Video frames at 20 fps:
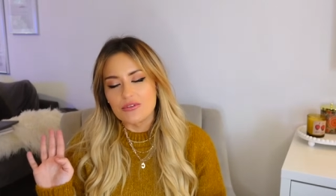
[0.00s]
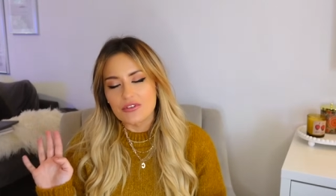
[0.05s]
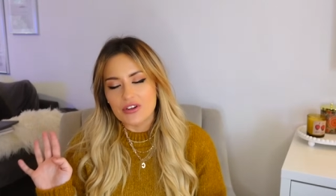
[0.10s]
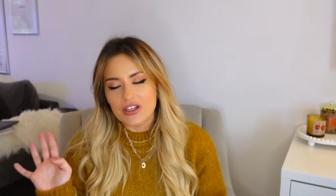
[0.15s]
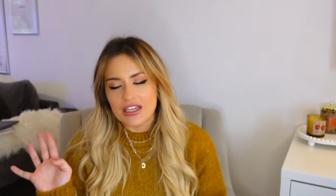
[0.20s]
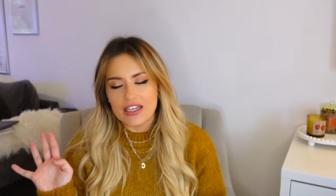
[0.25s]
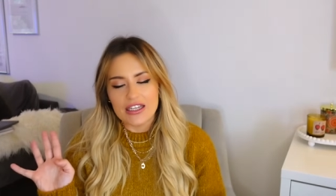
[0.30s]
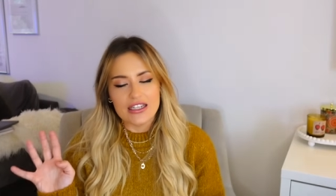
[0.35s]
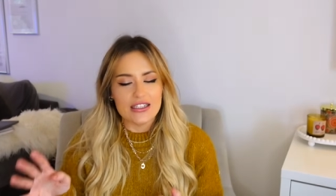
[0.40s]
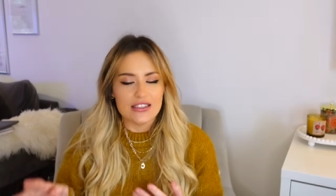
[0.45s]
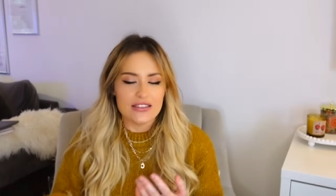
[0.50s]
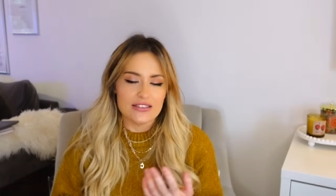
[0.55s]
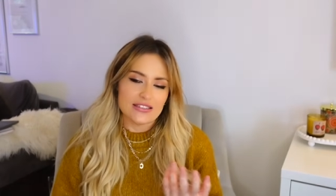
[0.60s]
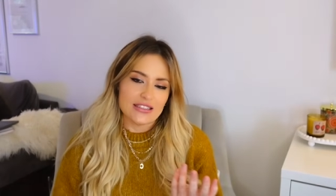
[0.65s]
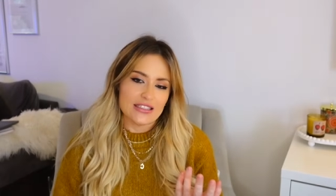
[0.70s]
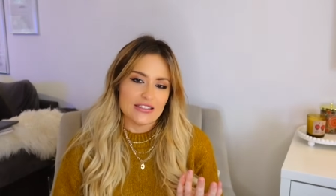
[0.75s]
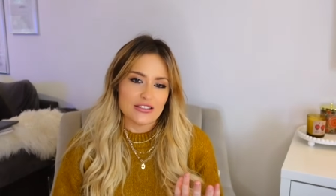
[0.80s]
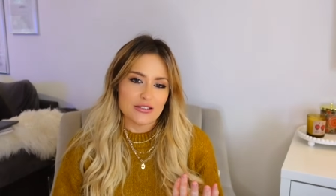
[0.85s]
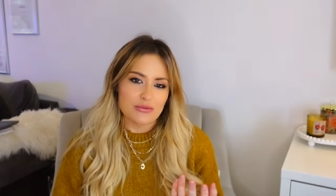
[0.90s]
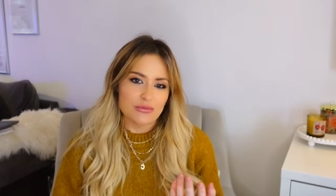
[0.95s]
of it and I'll
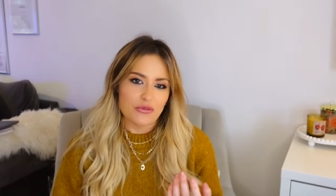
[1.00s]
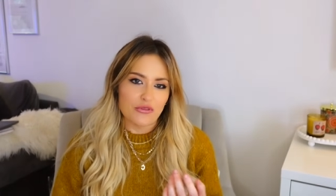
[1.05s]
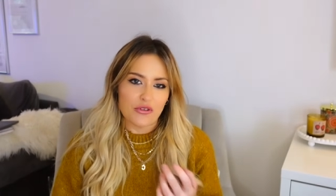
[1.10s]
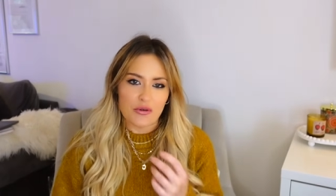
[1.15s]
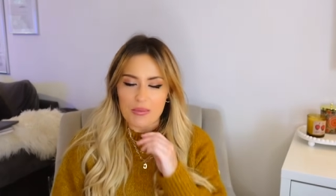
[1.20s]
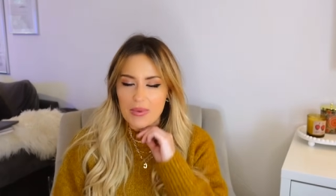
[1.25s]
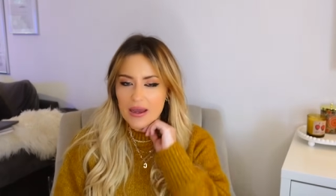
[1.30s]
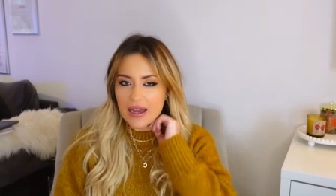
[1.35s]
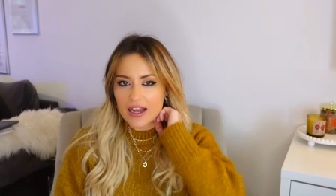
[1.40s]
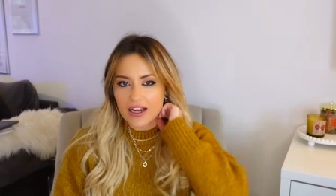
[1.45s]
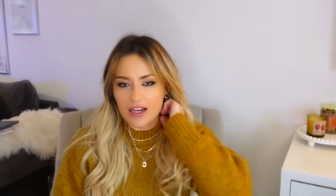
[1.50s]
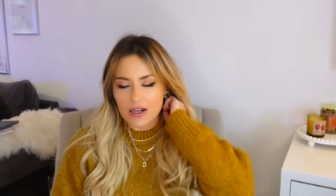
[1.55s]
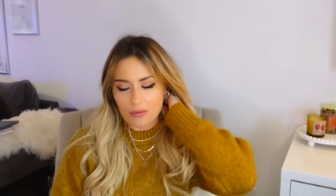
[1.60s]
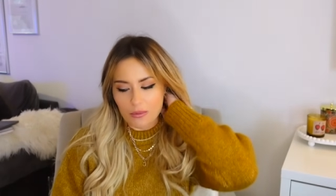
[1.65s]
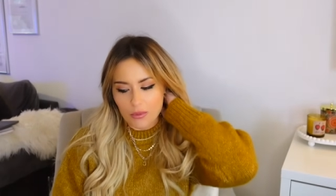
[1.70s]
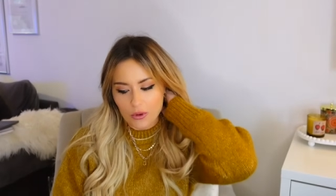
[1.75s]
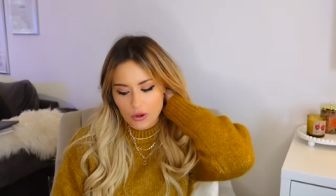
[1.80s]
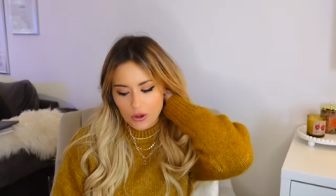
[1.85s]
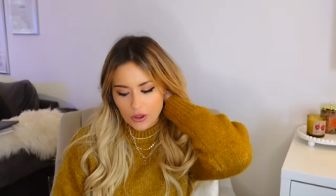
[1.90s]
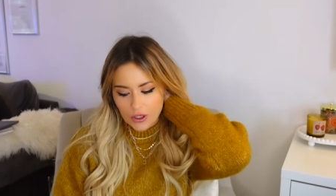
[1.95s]
send some of it back,
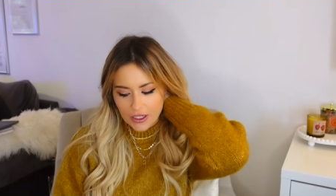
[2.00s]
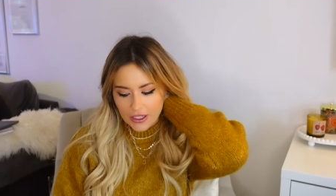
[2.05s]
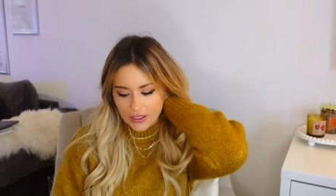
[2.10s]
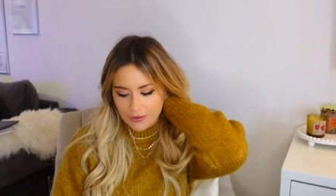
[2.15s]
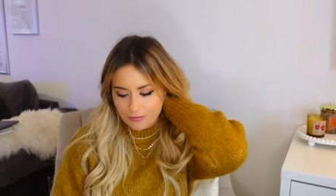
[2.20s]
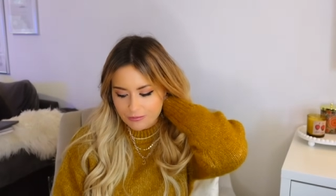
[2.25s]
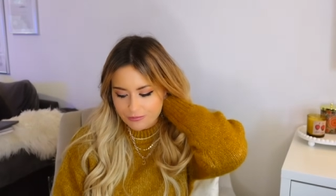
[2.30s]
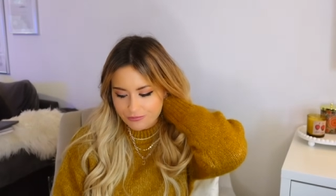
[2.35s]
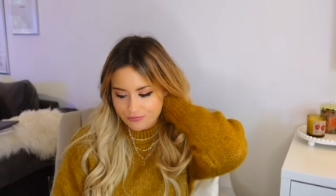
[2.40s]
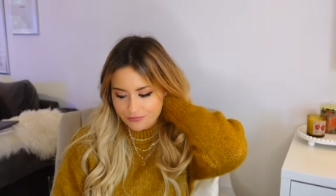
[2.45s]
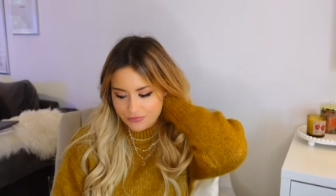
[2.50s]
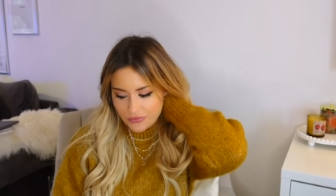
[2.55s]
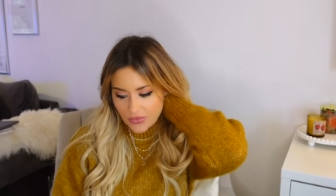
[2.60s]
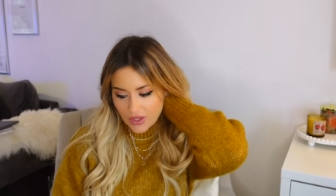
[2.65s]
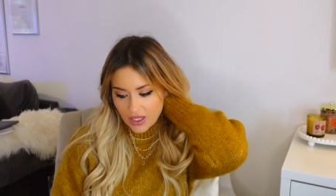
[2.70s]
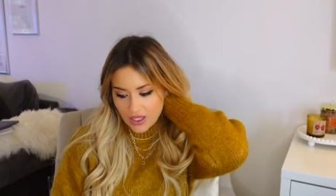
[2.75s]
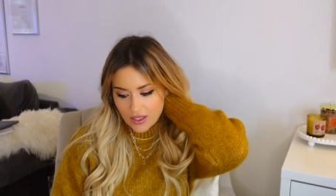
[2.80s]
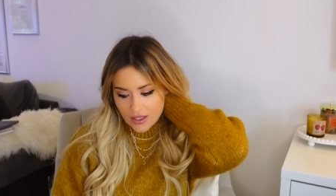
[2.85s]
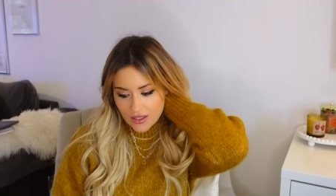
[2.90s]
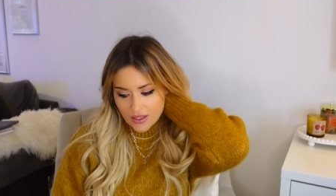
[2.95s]
but
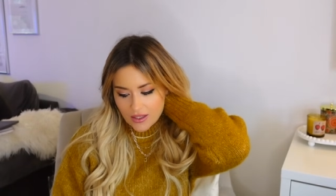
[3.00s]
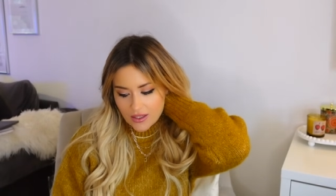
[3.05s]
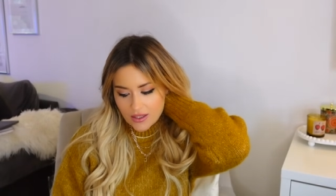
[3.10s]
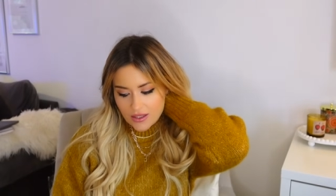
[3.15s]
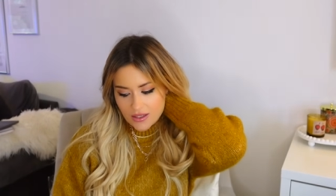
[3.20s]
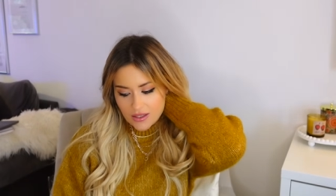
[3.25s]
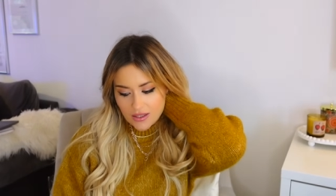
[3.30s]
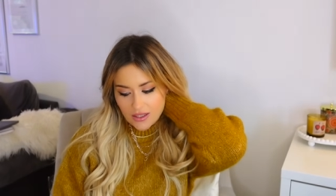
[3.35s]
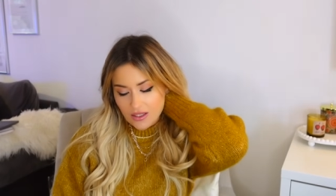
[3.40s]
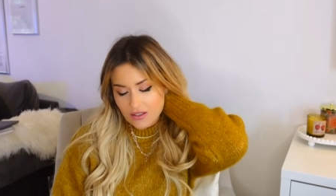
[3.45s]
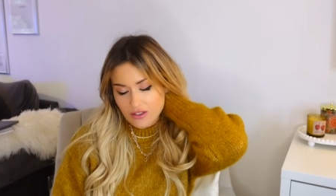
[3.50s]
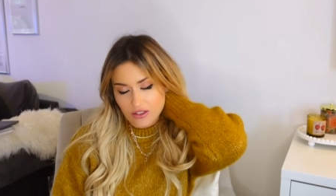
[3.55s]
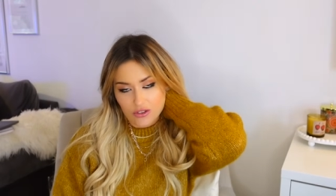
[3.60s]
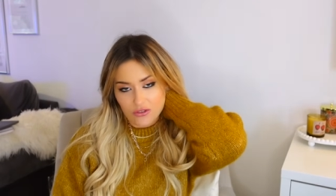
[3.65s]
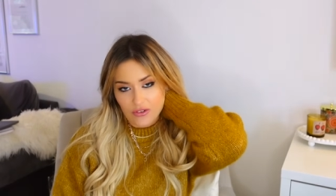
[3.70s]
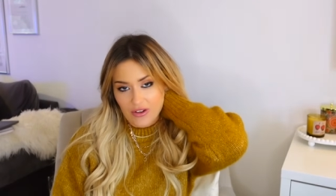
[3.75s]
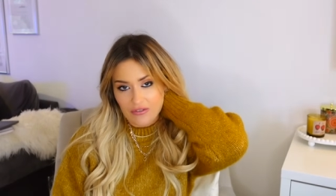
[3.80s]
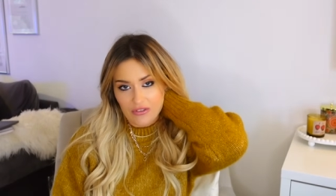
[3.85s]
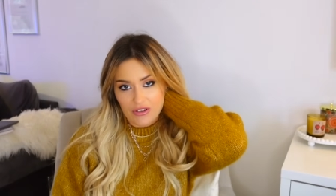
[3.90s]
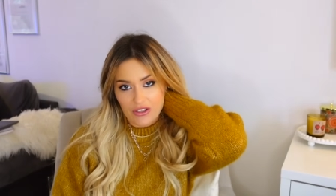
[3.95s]
I
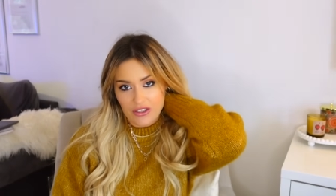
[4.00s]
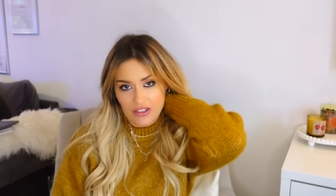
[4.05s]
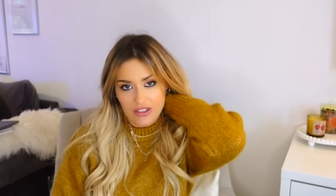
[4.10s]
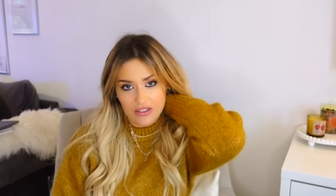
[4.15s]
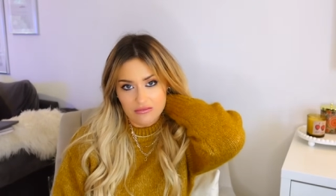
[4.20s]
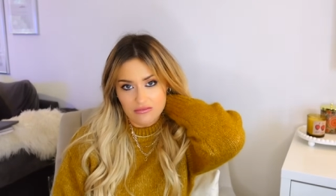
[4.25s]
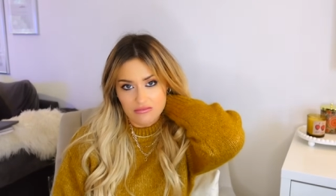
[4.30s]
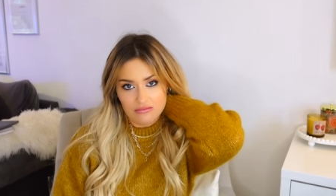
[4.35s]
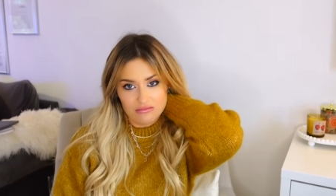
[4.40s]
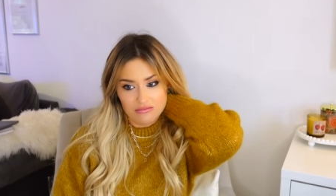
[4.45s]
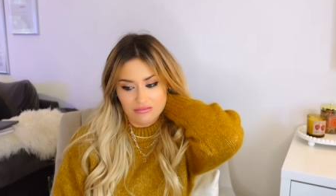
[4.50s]
love everything.